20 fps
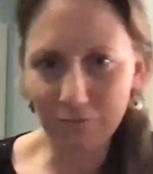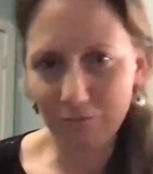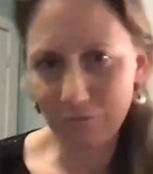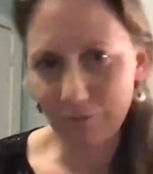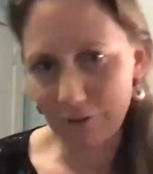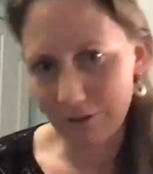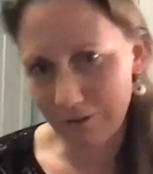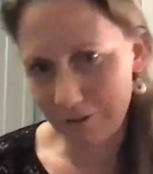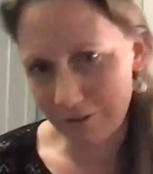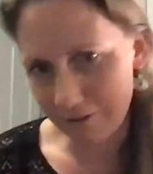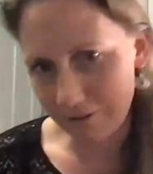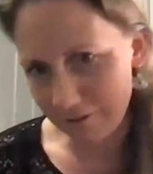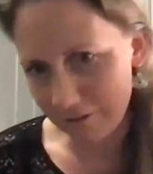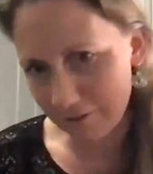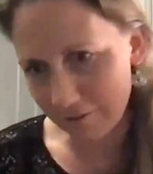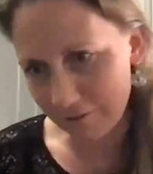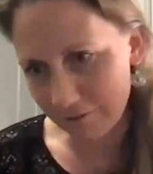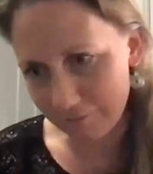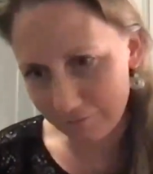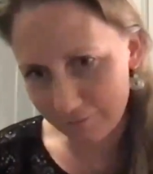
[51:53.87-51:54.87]
with
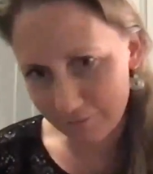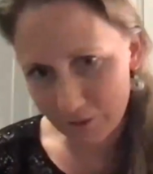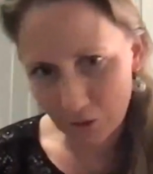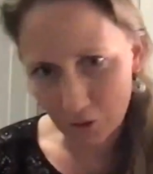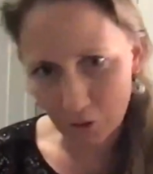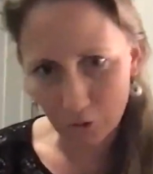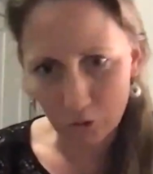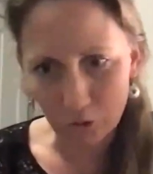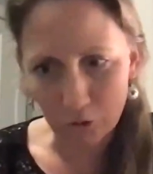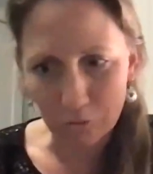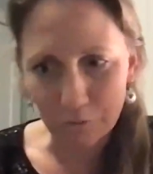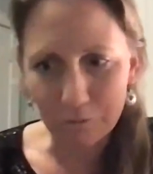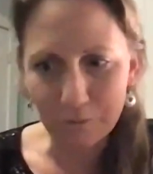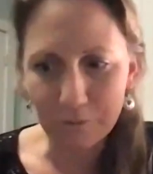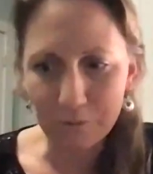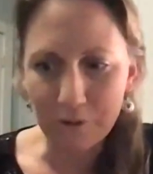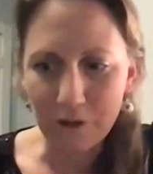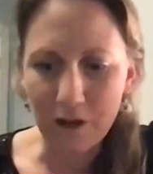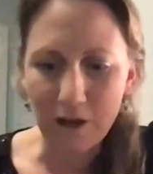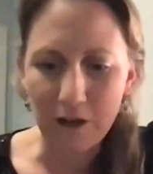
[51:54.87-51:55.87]
the group,
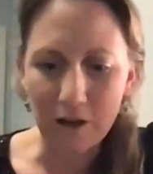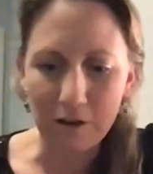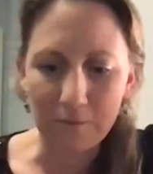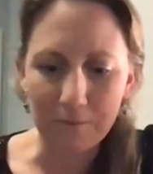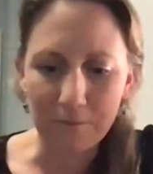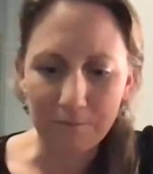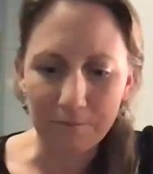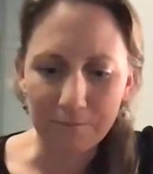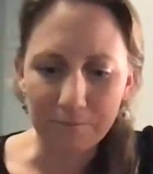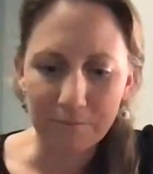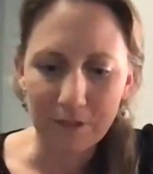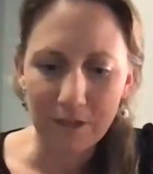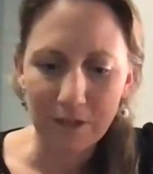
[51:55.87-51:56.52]
I